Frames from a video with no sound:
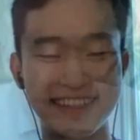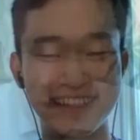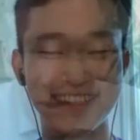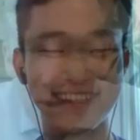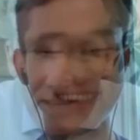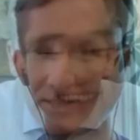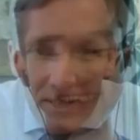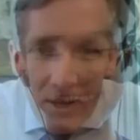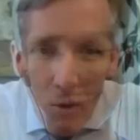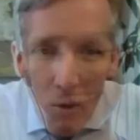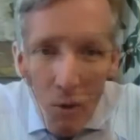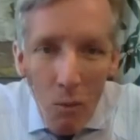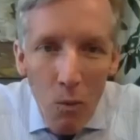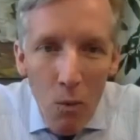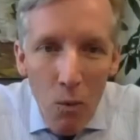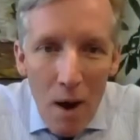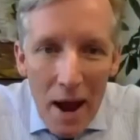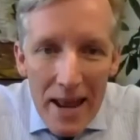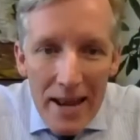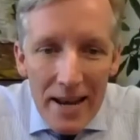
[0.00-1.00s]
Curious,
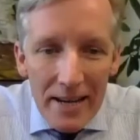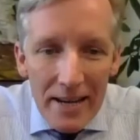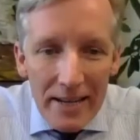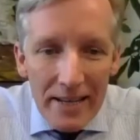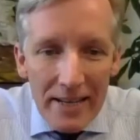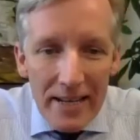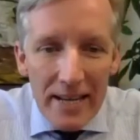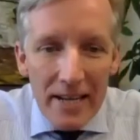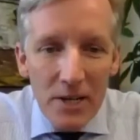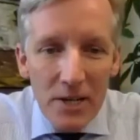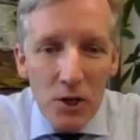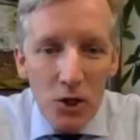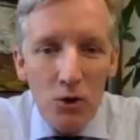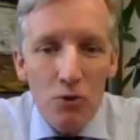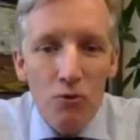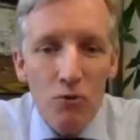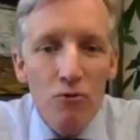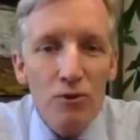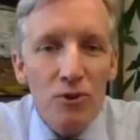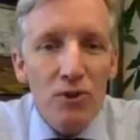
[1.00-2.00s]
when did you
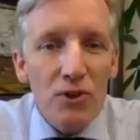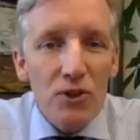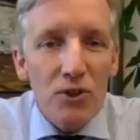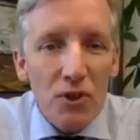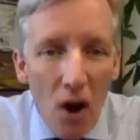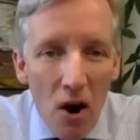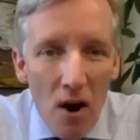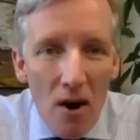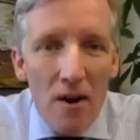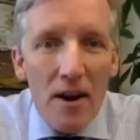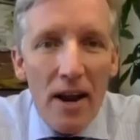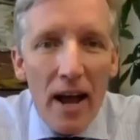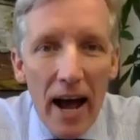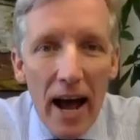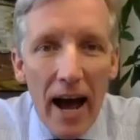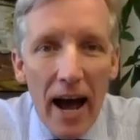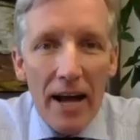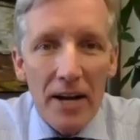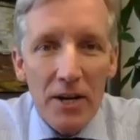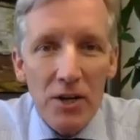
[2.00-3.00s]
start
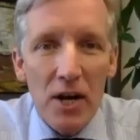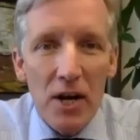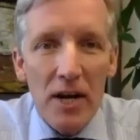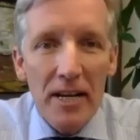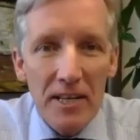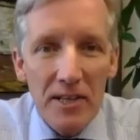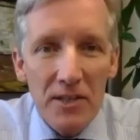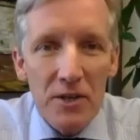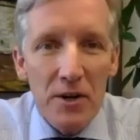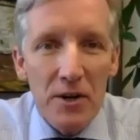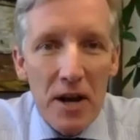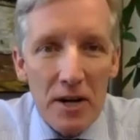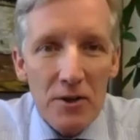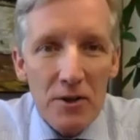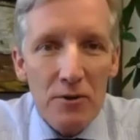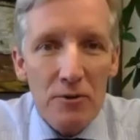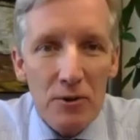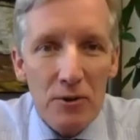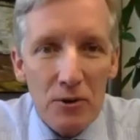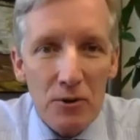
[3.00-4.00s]
at Chinese International
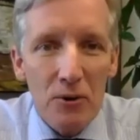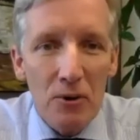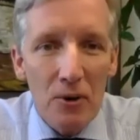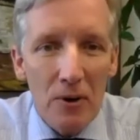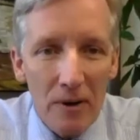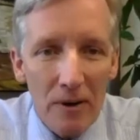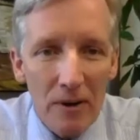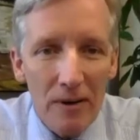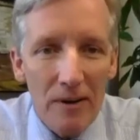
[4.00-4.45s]
School?